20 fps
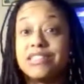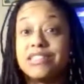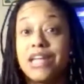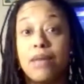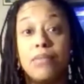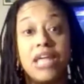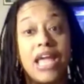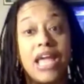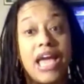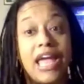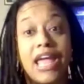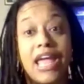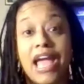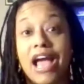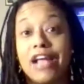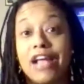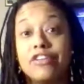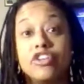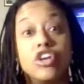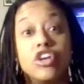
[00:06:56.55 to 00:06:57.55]
And I mean, hey,
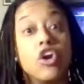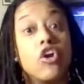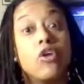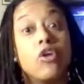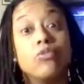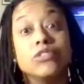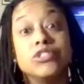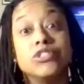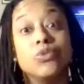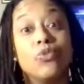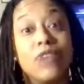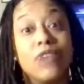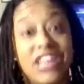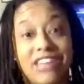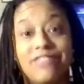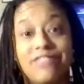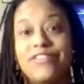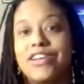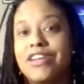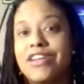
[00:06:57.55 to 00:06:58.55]
your girl was
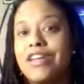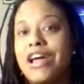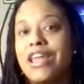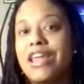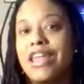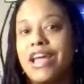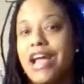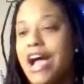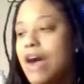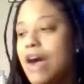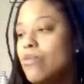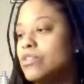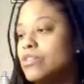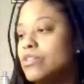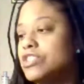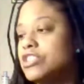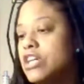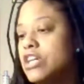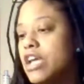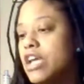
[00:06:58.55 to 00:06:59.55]
winning for the night. Like I
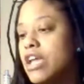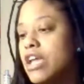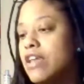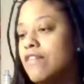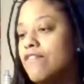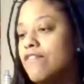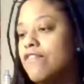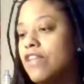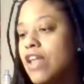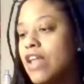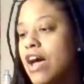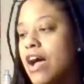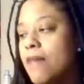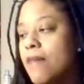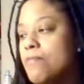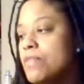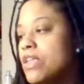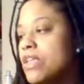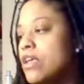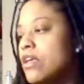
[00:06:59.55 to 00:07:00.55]
was looking fly.
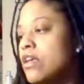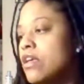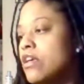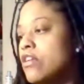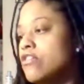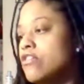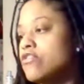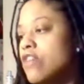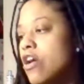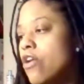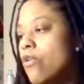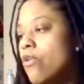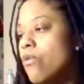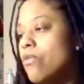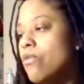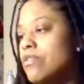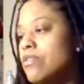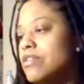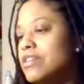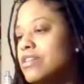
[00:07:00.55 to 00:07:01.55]

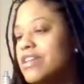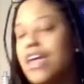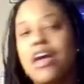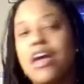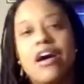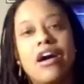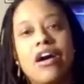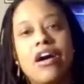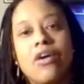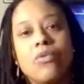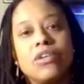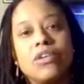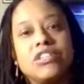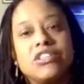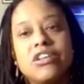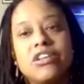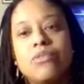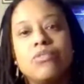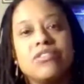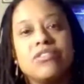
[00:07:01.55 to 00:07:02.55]
So yeah,
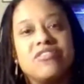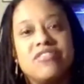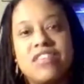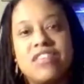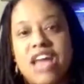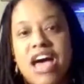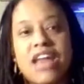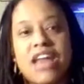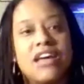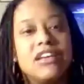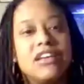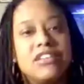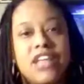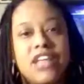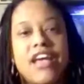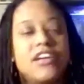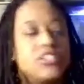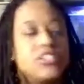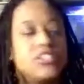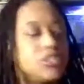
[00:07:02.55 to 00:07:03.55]
originally was not a
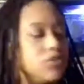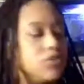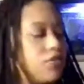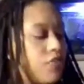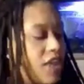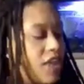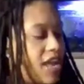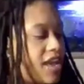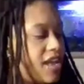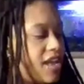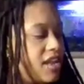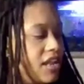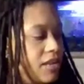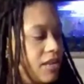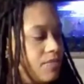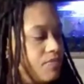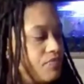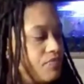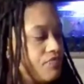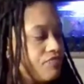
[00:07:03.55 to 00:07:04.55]
dad shoe fan
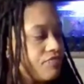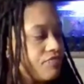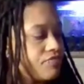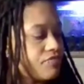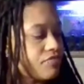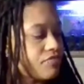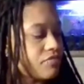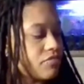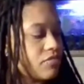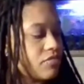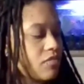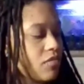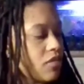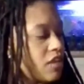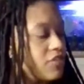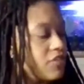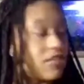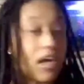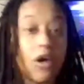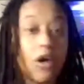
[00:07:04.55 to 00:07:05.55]
and
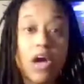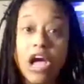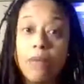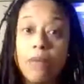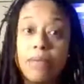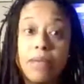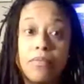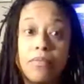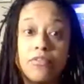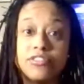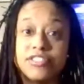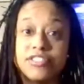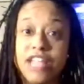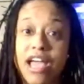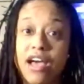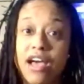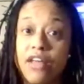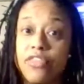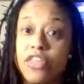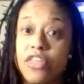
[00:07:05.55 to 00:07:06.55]
saw how people
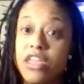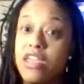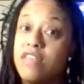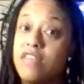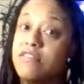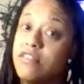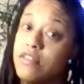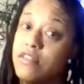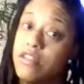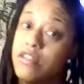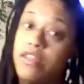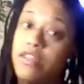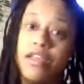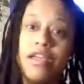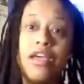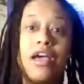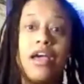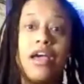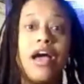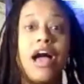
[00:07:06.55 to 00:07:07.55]
styled these and
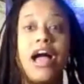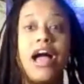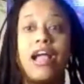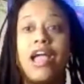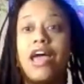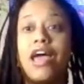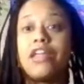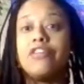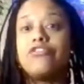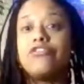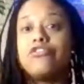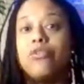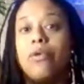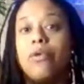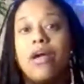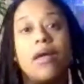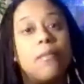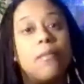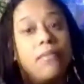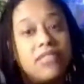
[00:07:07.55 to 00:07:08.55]
I got into
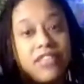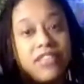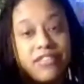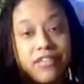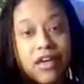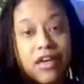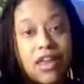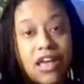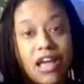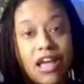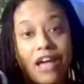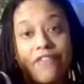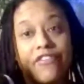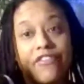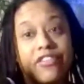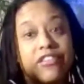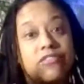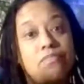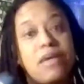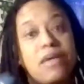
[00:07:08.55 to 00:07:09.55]
it. But that's all I got for
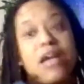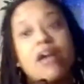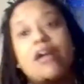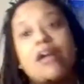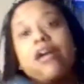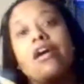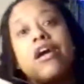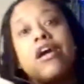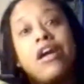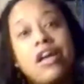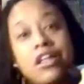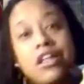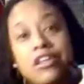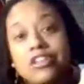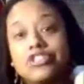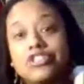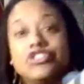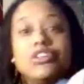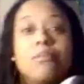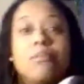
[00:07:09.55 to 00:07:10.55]
this pair.
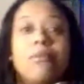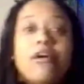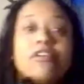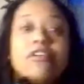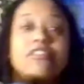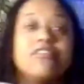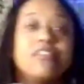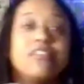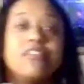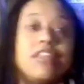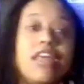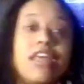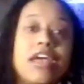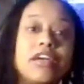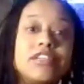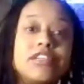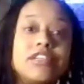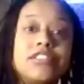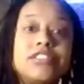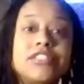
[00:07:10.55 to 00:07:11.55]
Let's jump on into the
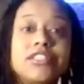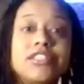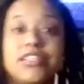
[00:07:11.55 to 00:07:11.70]
next.